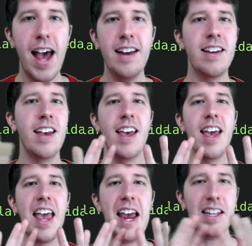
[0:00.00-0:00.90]
add
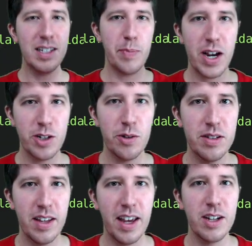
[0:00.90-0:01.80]
any special
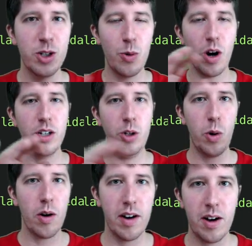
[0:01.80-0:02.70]
thing to our
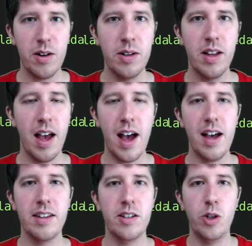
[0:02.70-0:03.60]
URL,
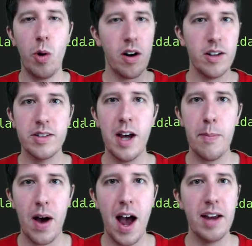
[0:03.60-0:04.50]

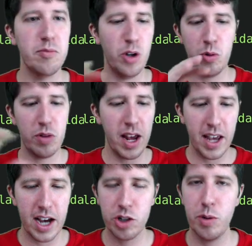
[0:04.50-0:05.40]
urls.py, no
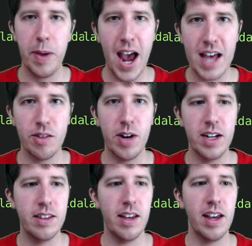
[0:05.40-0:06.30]
like extra path or
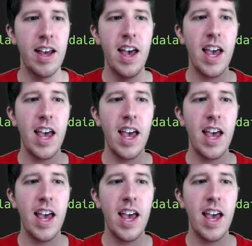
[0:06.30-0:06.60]
anything.